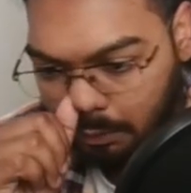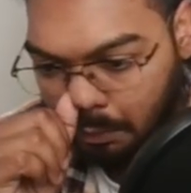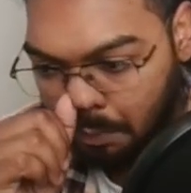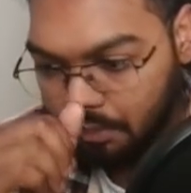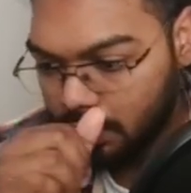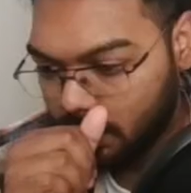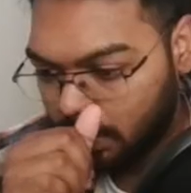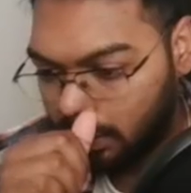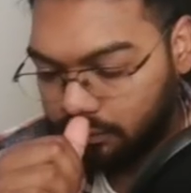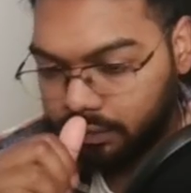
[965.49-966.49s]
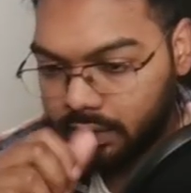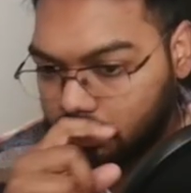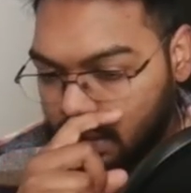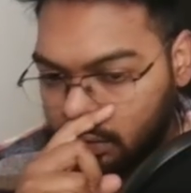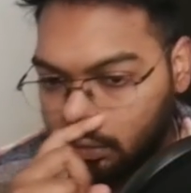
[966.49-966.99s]
So if it
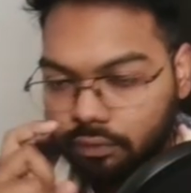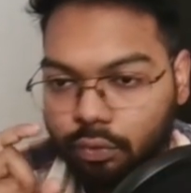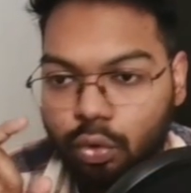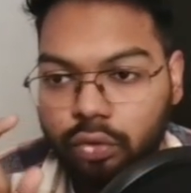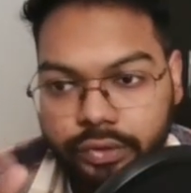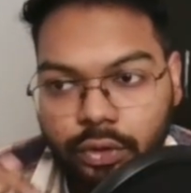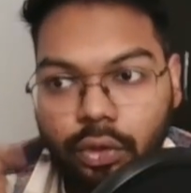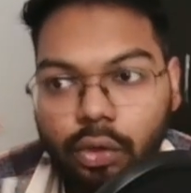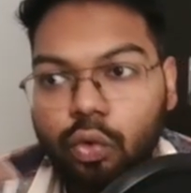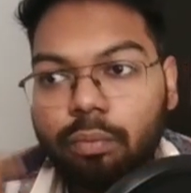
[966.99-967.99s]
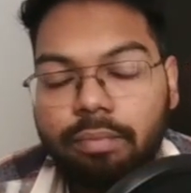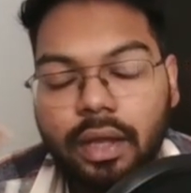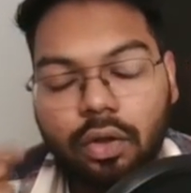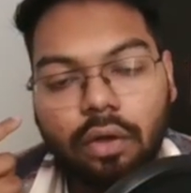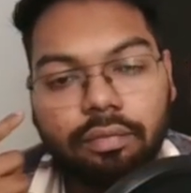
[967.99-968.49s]
kind of goes into a loop
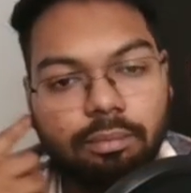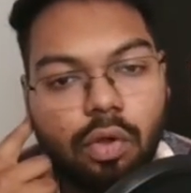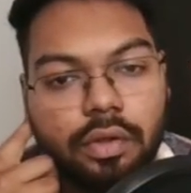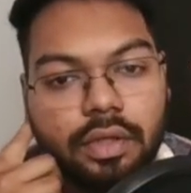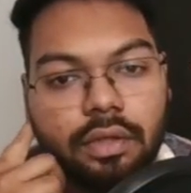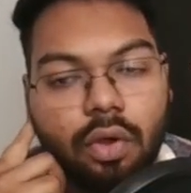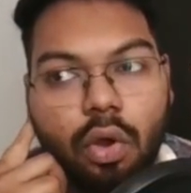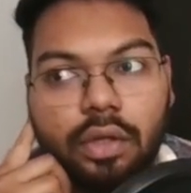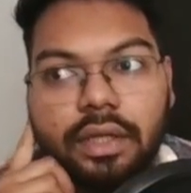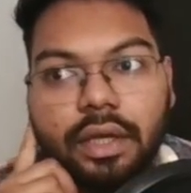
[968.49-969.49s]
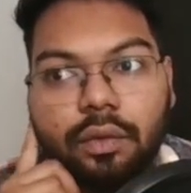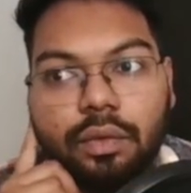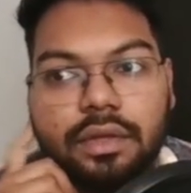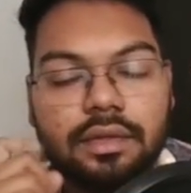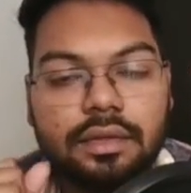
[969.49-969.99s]
back of blocking all the
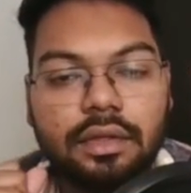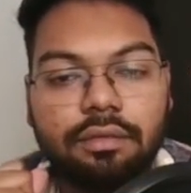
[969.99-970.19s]
requests,